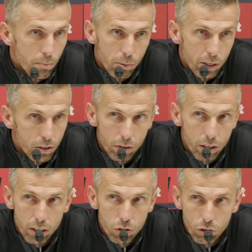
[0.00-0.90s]
The boys are
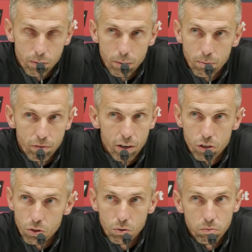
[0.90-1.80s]
extremely
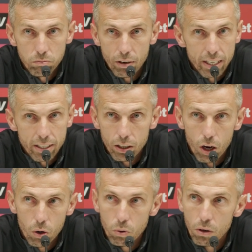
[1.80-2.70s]
professional, ready to
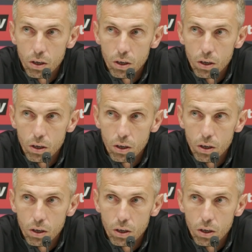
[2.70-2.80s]
go.